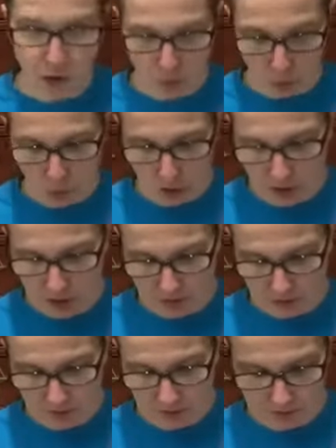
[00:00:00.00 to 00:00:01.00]
your board.
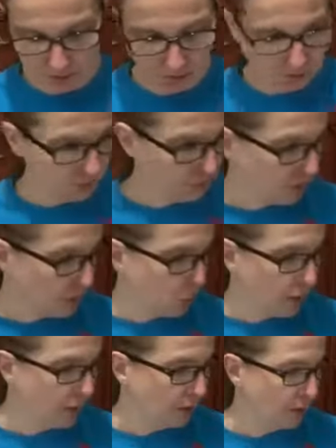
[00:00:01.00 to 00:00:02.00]

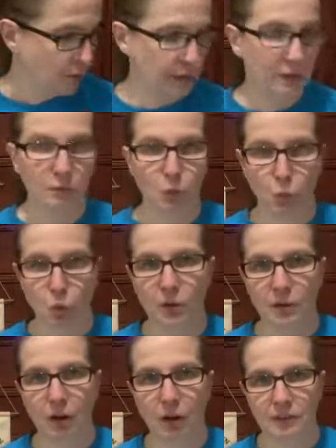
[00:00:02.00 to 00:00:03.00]
Well, I mean,
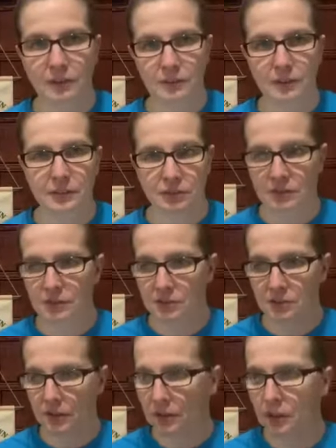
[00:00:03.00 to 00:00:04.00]
wood obviously is going to
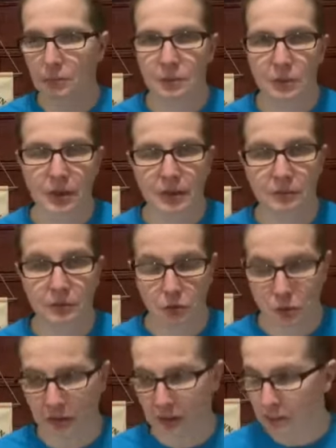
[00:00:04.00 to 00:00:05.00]
suck up. You can't
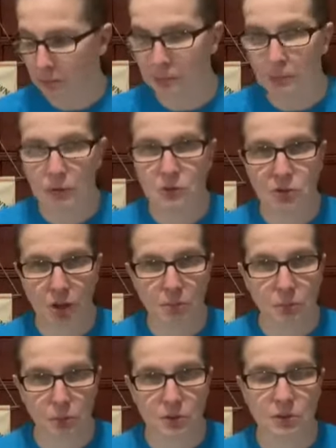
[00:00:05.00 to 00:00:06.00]
do that, but most
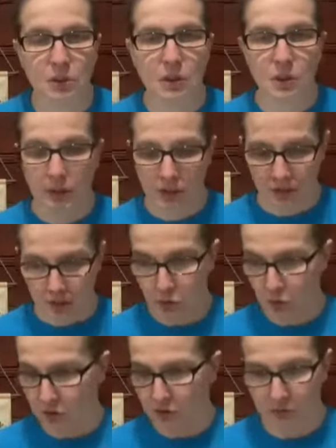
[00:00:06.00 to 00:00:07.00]
chalkboards,
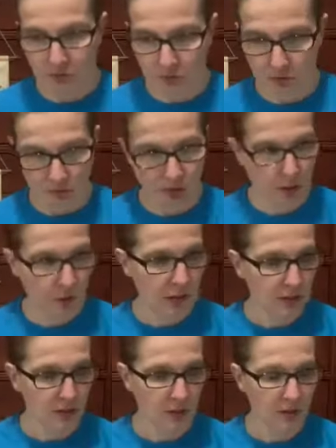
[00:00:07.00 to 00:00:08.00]
you can
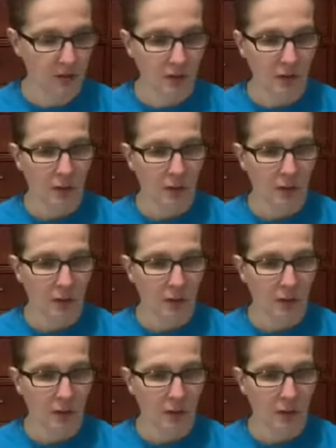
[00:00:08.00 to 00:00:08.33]
erase it.